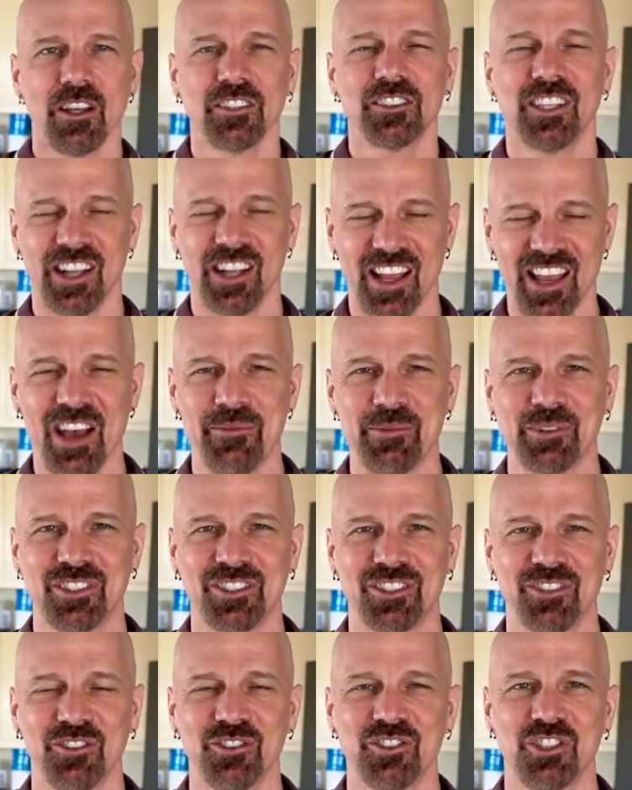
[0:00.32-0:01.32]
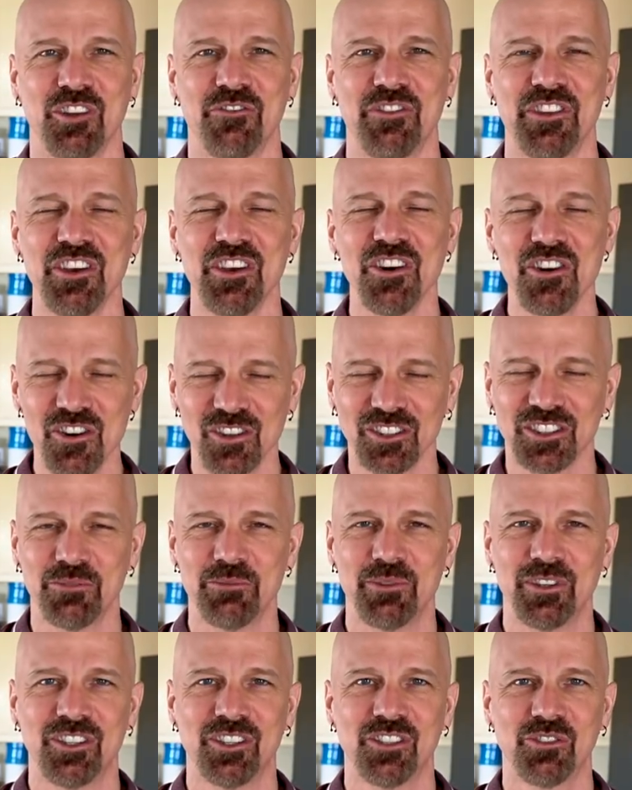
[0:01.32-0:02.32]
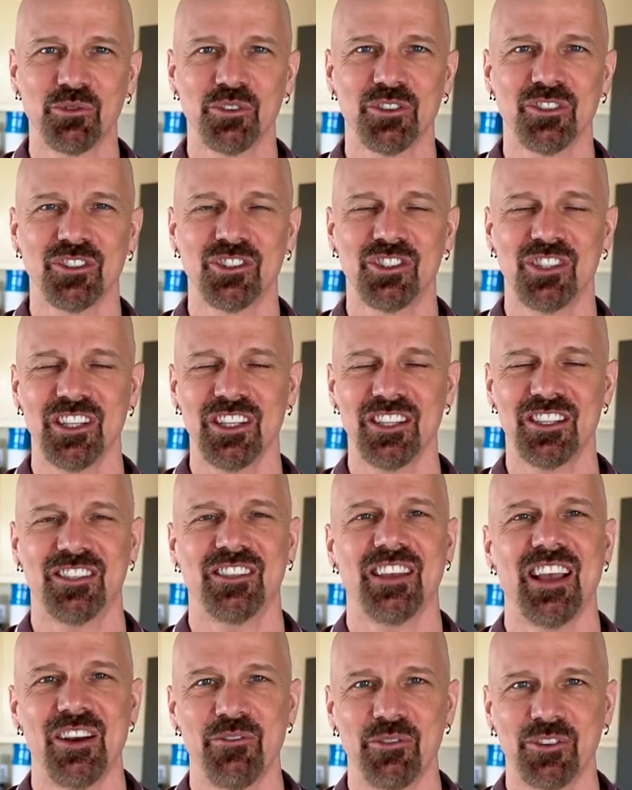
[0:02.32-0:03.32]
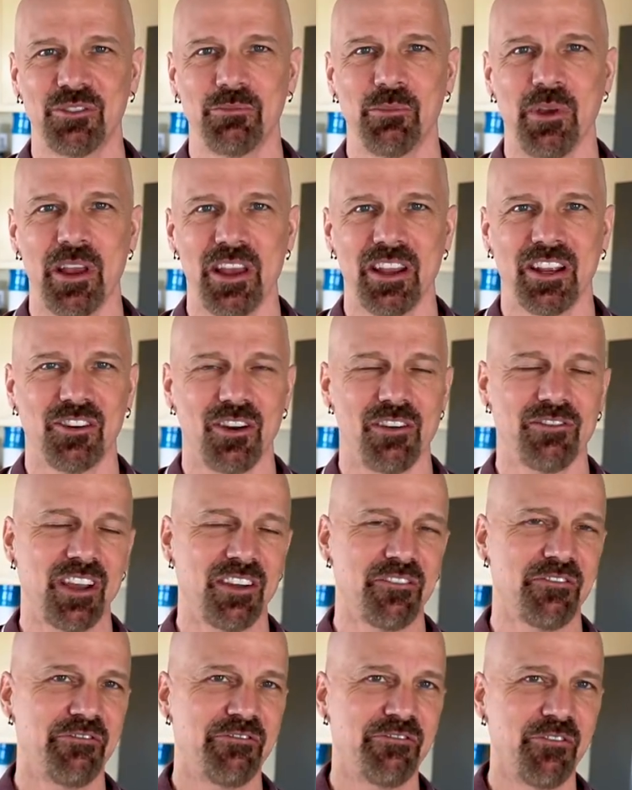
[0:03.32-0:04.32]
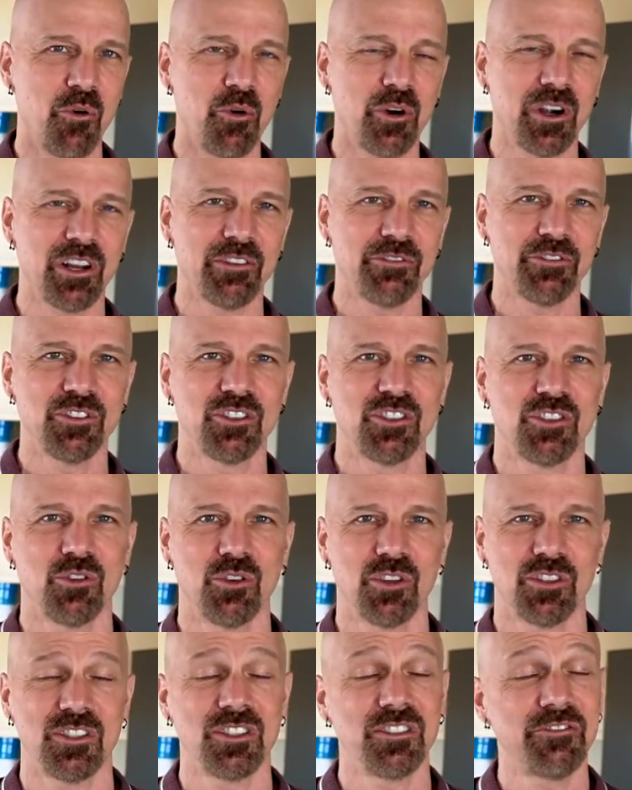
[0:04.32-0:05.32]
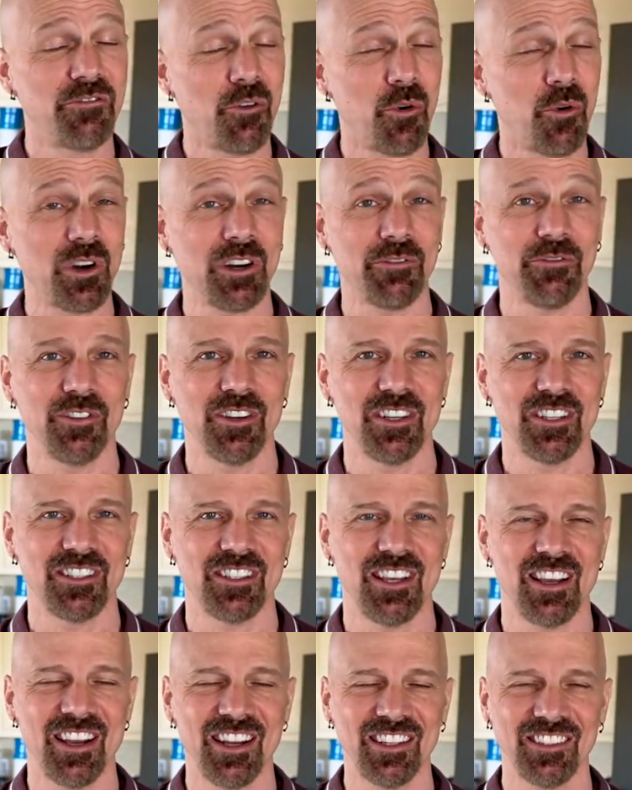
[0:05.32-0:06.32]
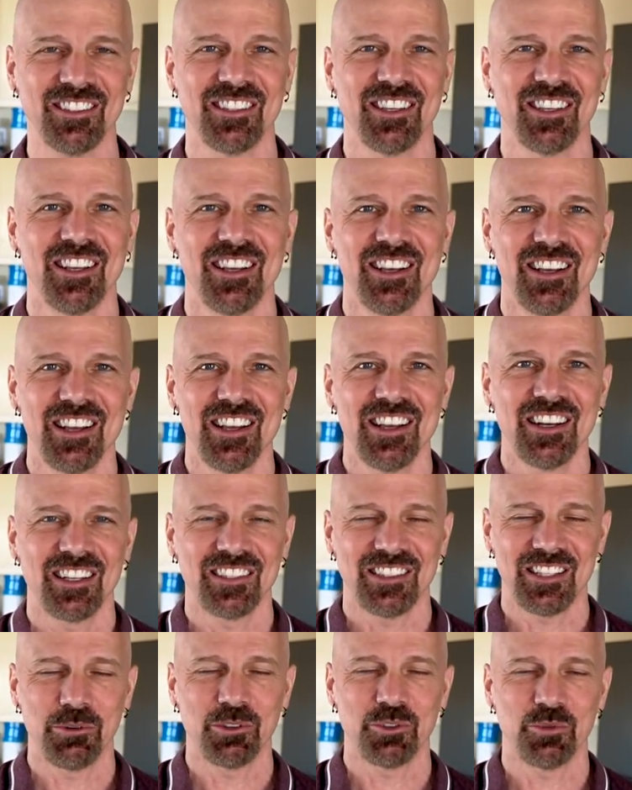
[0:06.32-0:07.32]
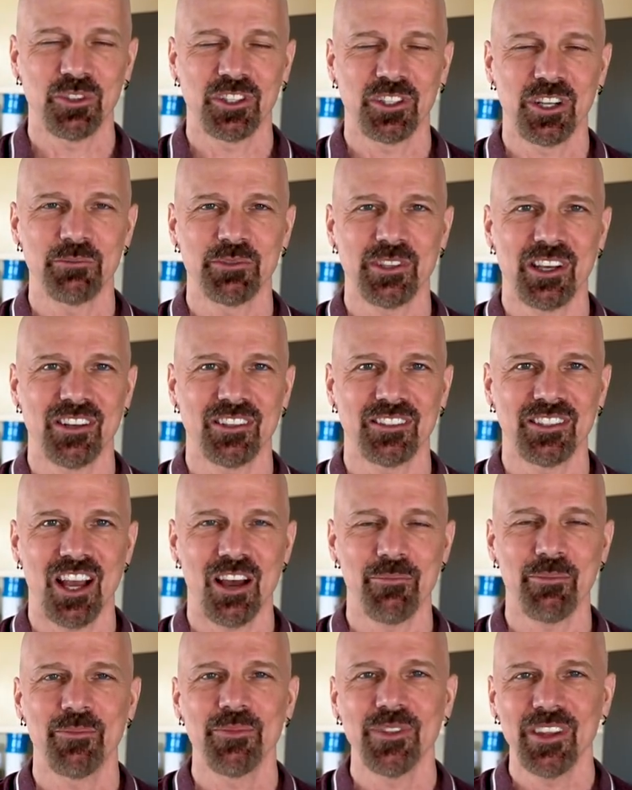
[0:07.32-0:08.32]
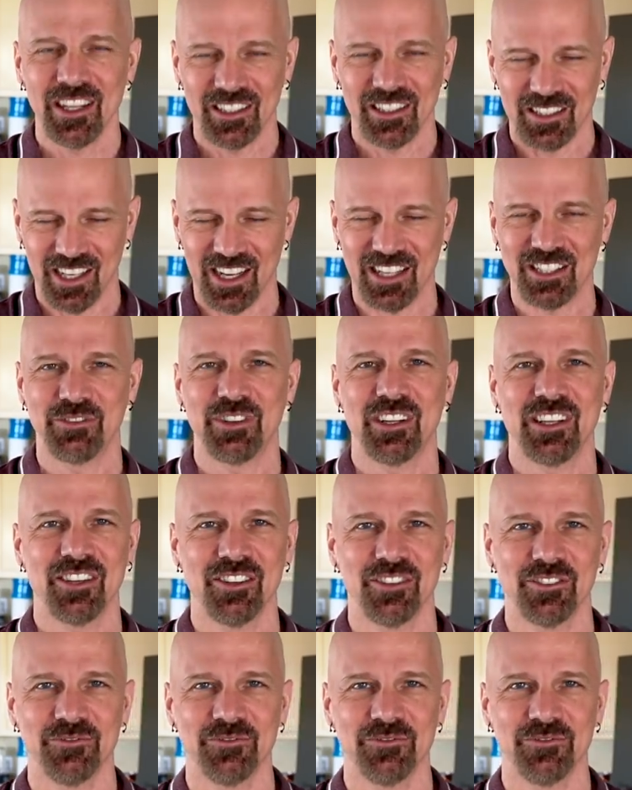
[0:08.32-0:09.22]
Today I'm in search of the ultimate grilled cheese sandwich maker. I've got four different choices, four different designs. Let's see which one comes out on top in today's video.